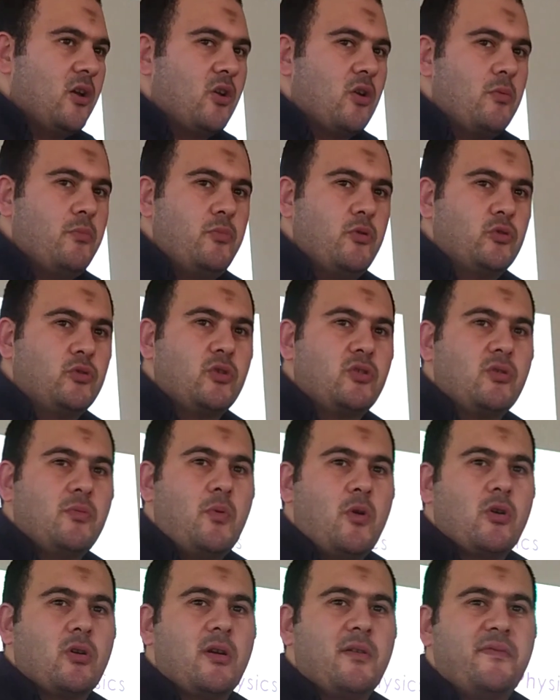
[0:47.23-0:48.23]
computed
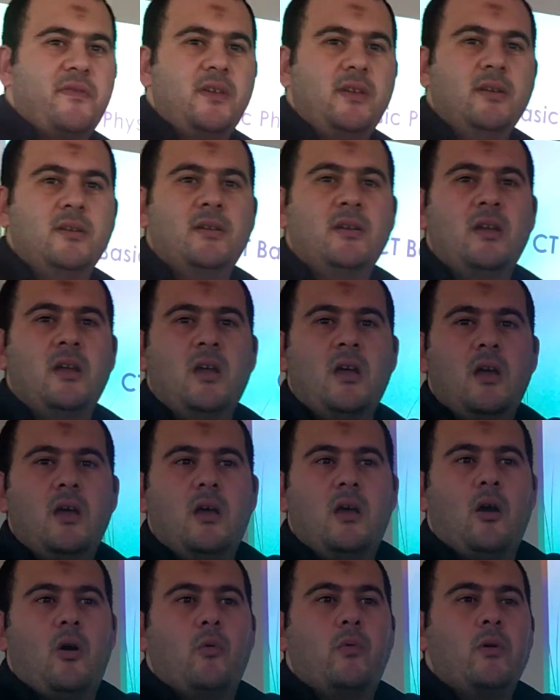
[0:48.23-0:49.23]
tomography.
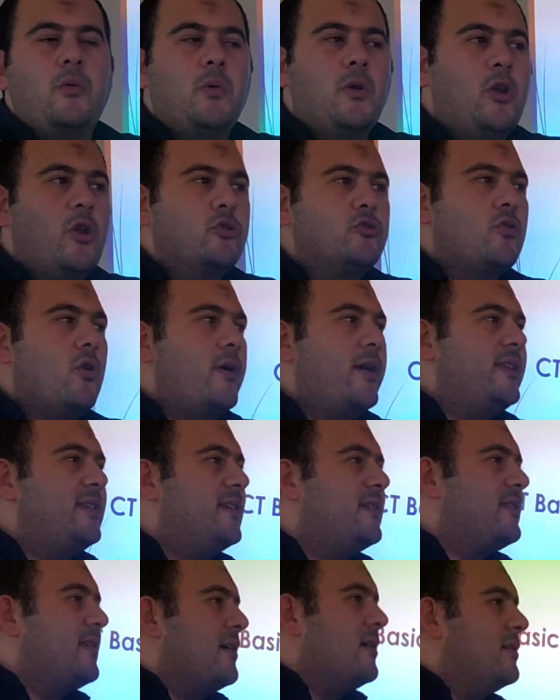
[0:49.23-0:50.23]
We will not go in
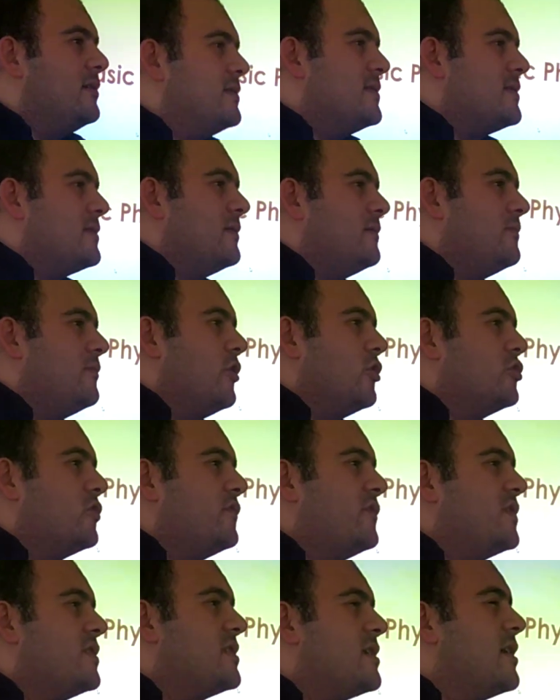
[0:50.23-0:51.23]
details. A lot
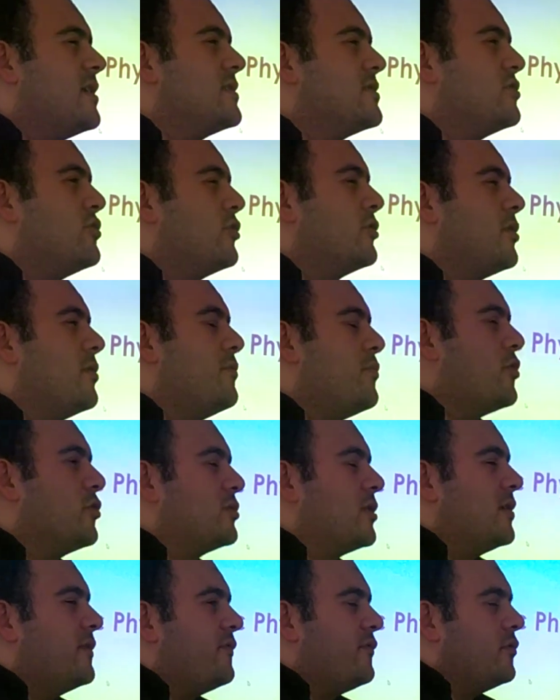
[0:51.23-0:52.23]
of details are not
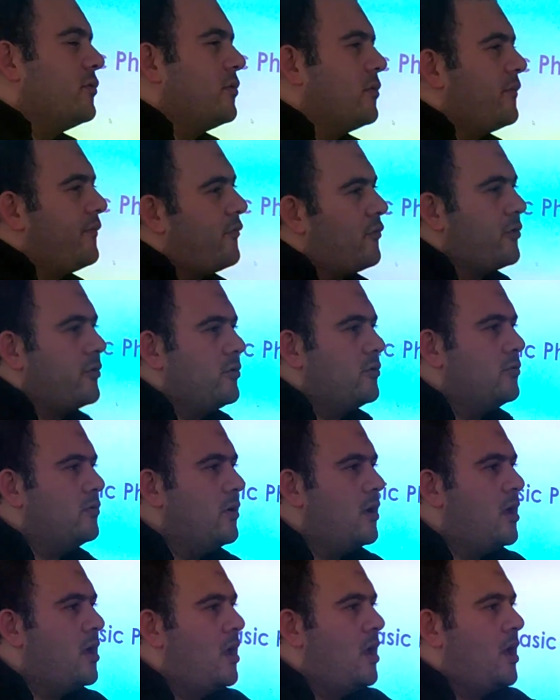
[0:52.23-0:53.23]
important for you,
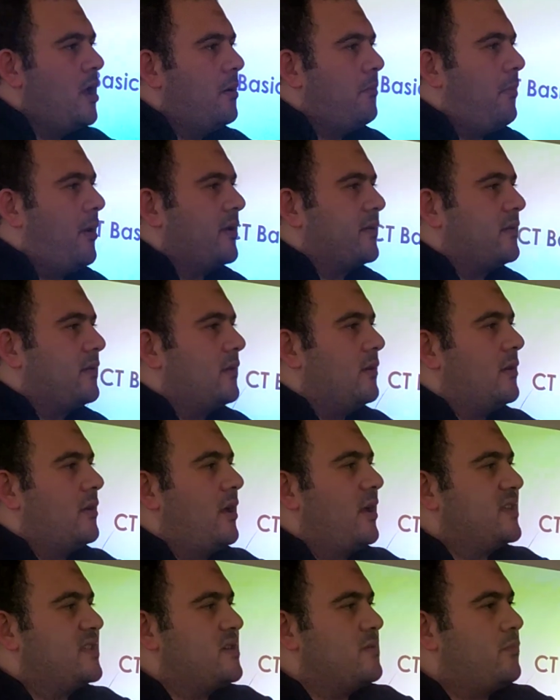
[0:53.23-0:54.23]
but
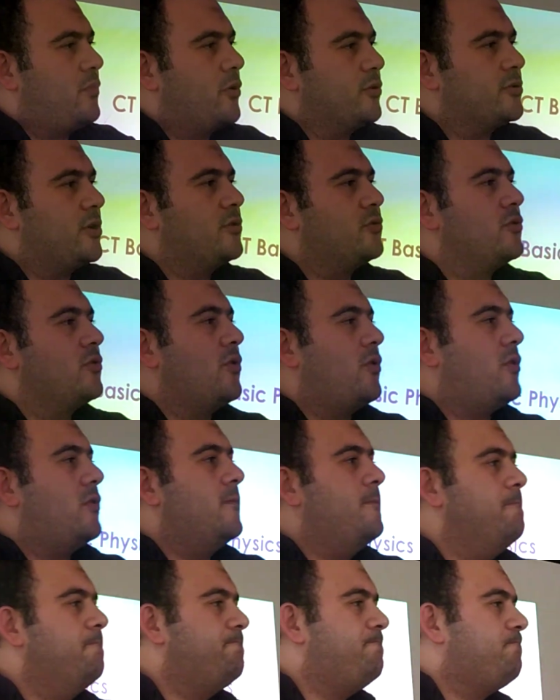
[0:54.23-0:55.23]
it's important to know
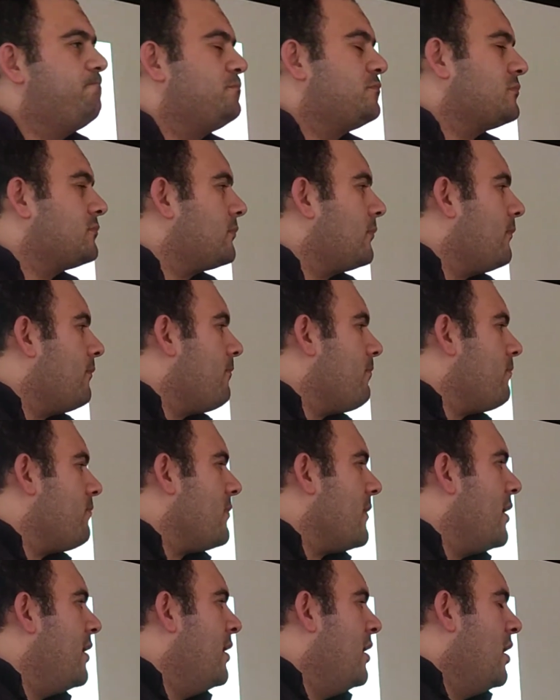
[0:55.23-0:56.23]

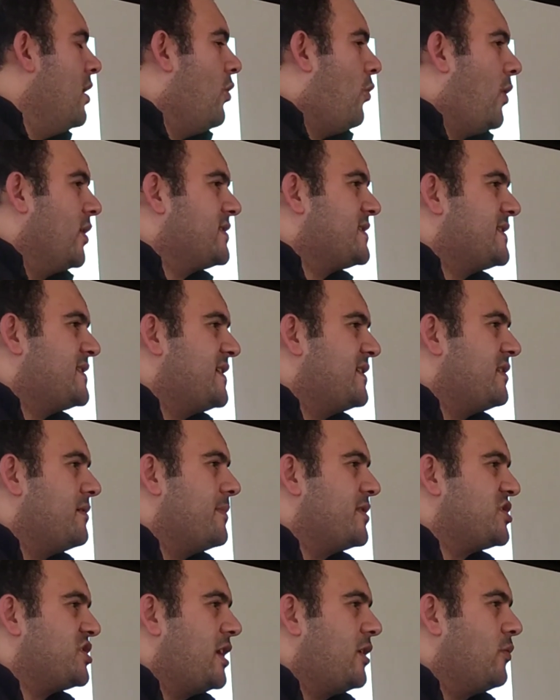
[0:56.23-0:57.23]
what's CT
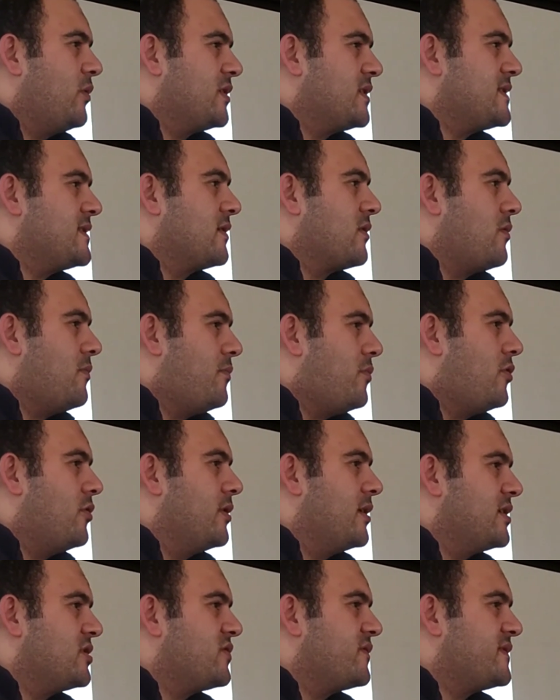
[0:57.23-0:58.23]
machine, what is the
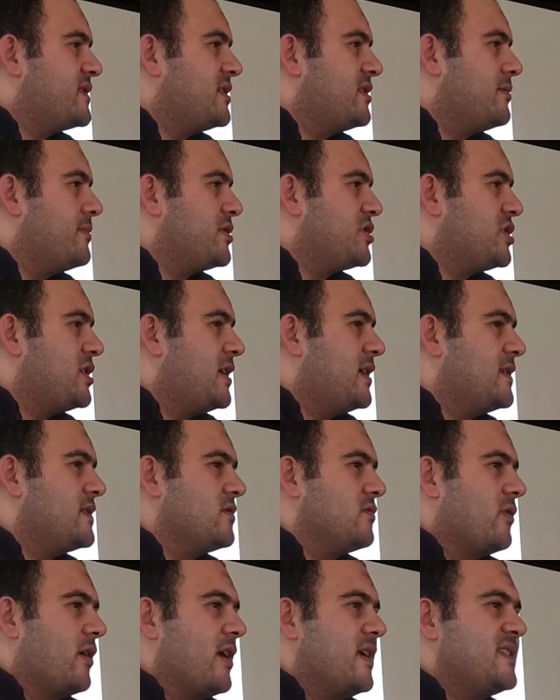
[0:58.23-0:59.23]
components of CT machines,
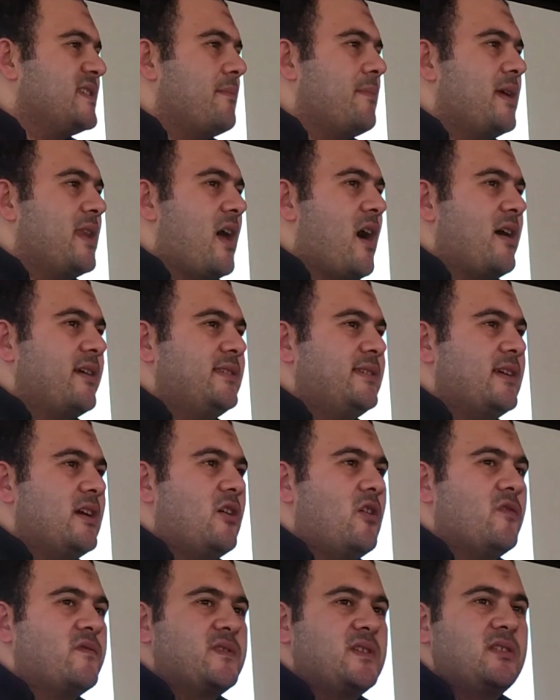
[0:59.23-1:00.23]
okay, the main idea
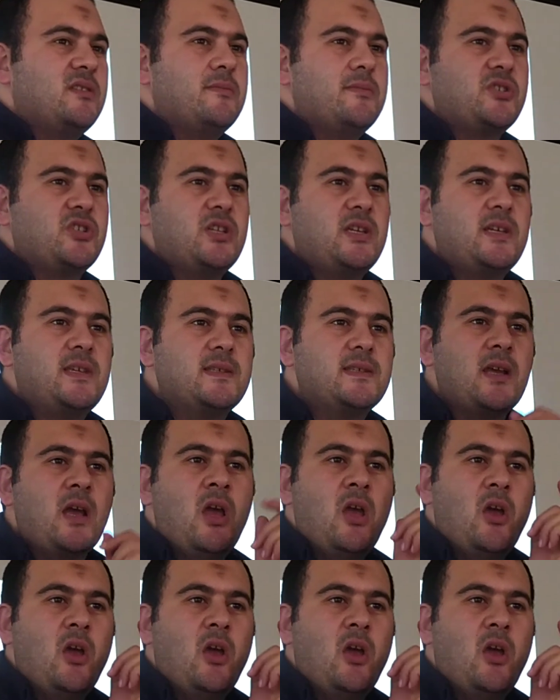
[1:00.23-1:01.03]
of CT machines,